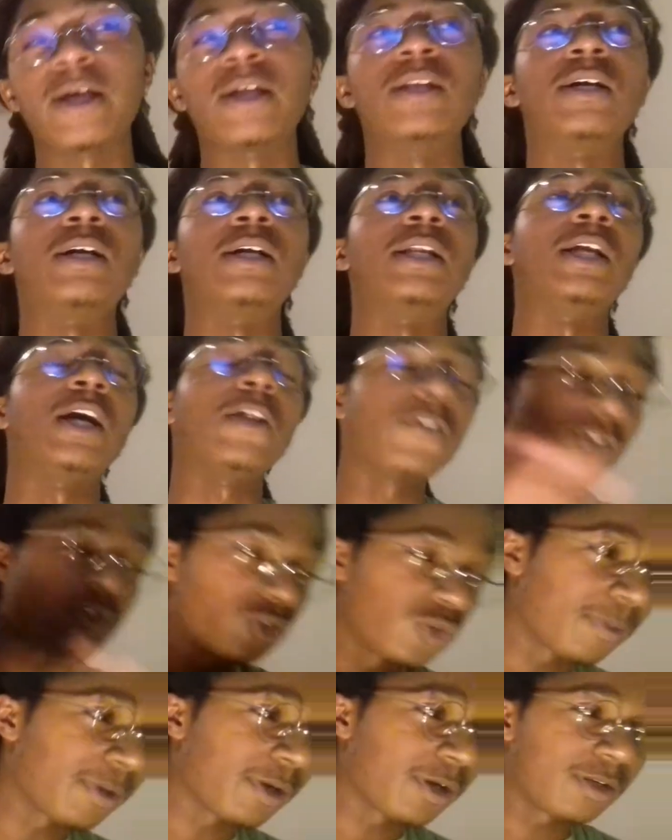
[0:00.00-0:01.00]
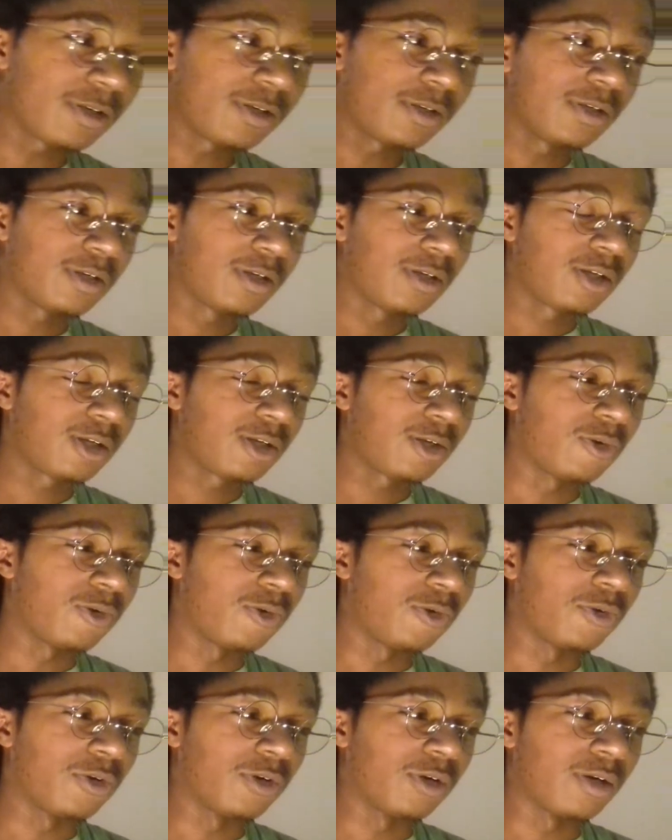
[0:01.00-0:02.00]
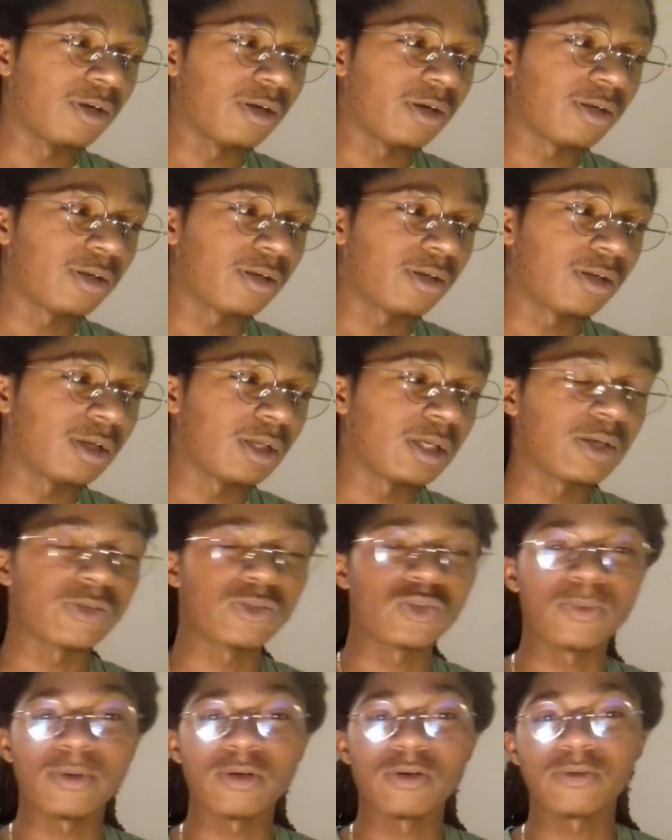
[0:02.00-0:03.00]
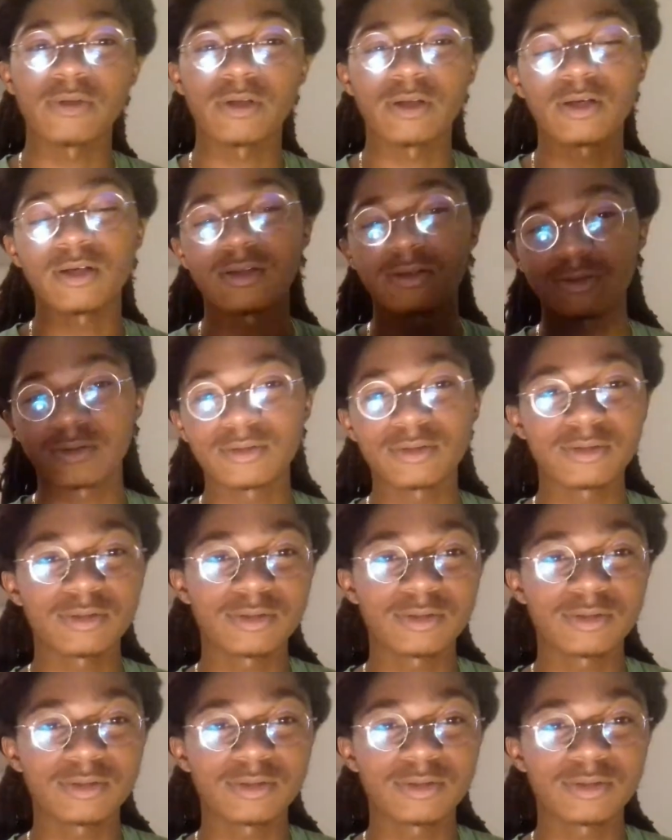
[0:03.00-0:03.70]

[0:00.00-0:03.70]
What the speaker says: fighting another superhero, or, you know, superhero, you know,